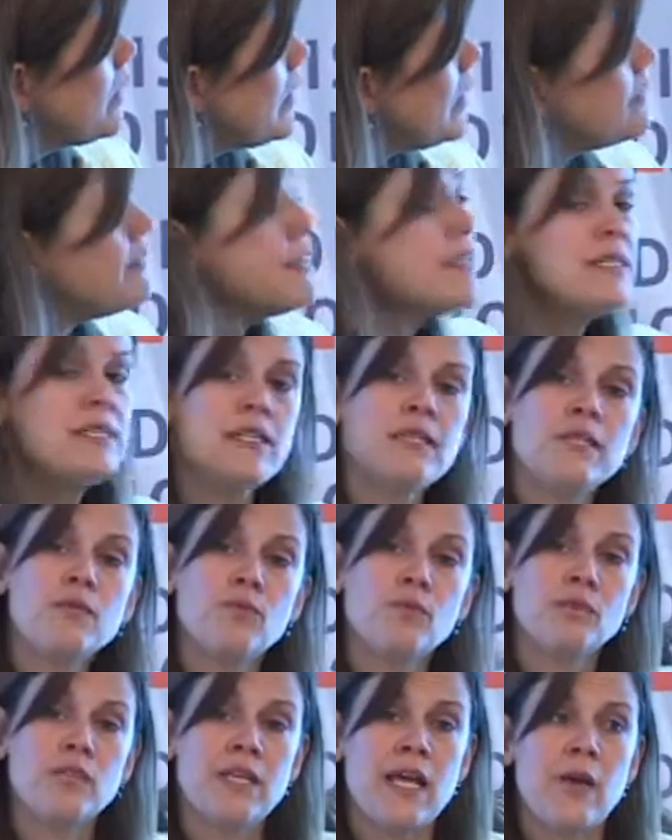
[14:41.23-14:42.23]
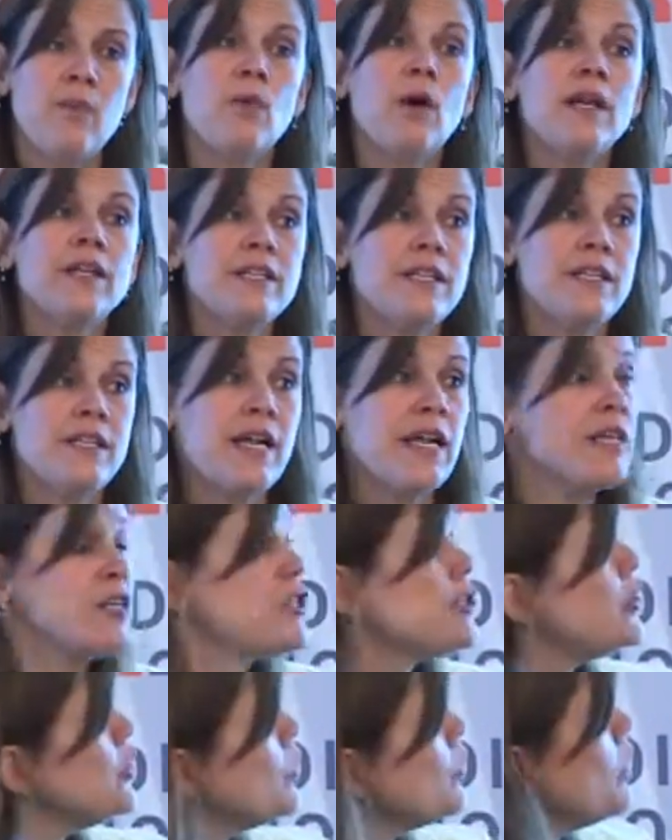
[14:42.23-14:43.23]
And this is day 1 to day
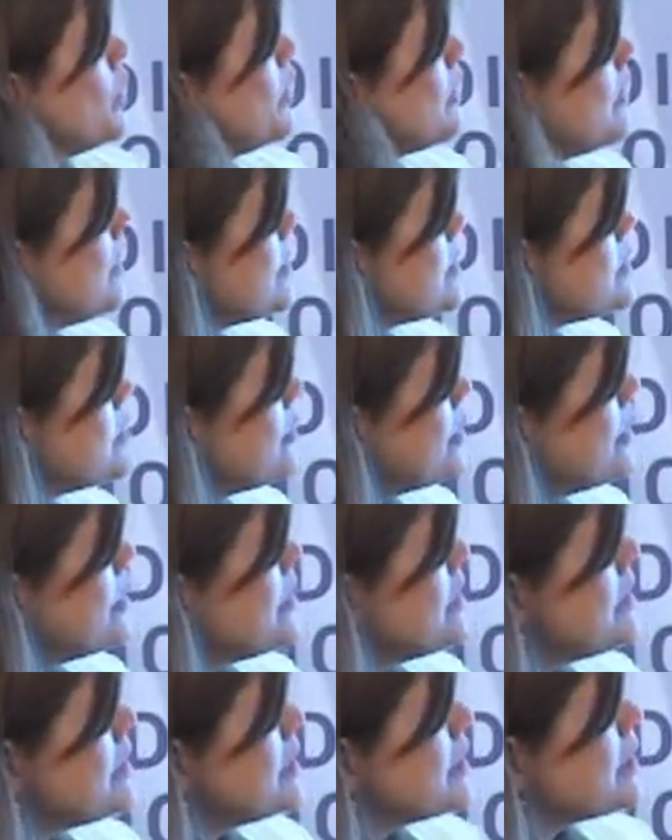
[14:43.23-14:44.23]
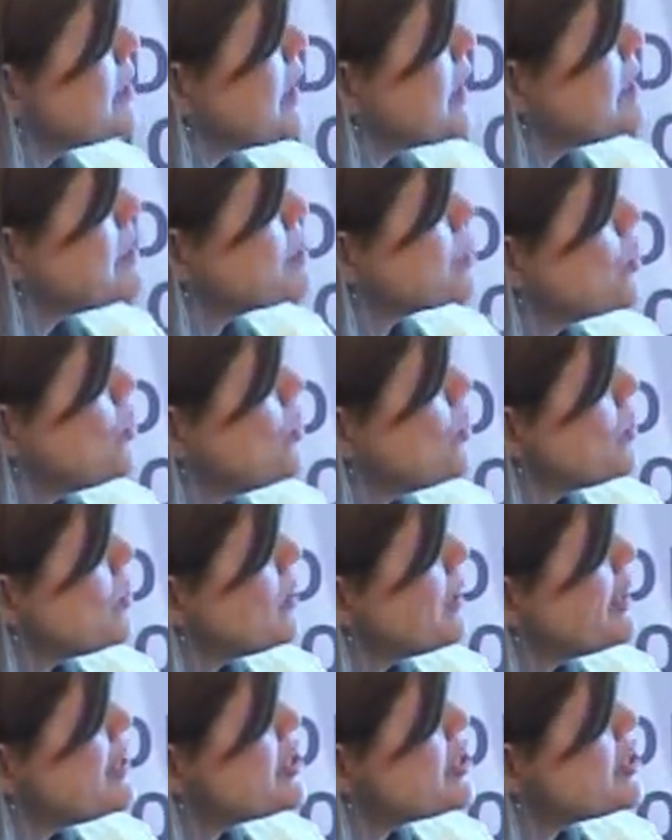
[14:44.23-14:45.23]
2. And so there is a nice
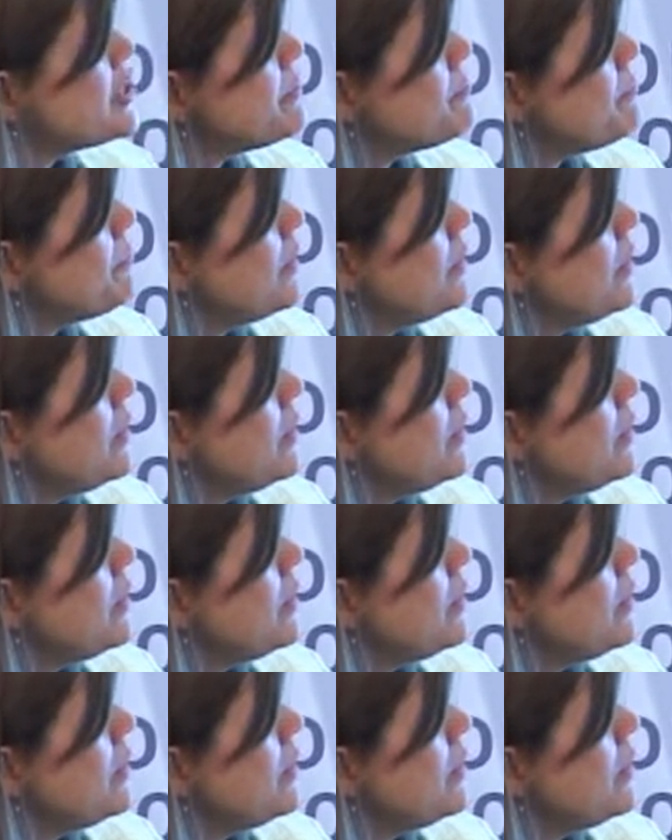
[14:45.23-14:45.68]
correlation,